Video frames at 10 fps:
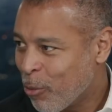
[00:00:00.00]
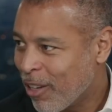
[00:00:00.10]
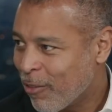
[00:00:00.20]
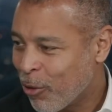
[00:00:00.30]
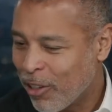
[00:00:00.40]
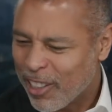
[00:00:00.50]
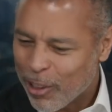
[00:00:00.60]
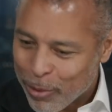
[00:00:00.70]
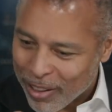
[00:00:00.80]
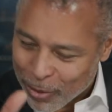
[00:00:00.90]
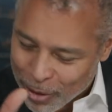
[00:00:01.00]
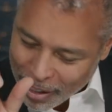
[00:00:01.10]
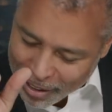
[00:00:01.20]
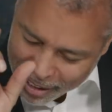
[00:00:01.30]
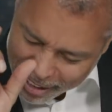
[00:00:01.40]
we have done a little
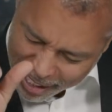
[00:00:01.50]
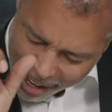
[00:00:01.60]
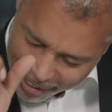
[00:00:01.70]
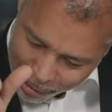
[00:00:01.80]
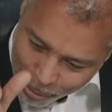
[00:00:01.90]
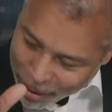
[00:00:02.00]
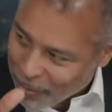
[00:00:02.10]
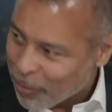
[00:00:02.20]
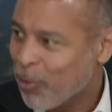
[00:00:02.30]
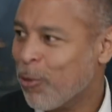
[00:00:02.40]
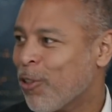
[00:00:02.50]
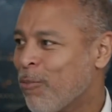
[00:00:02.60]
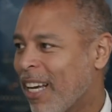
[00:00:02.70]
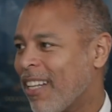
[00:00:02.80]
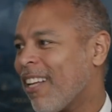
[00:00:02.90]
bit towards
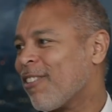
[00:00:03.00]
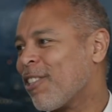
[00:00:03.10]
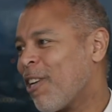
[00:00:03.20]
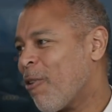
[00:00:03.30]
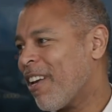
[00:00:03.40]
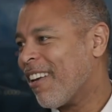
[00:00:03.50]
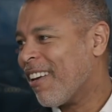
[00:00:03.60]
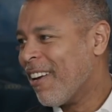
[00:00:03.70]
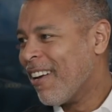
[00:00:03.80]
making that snowy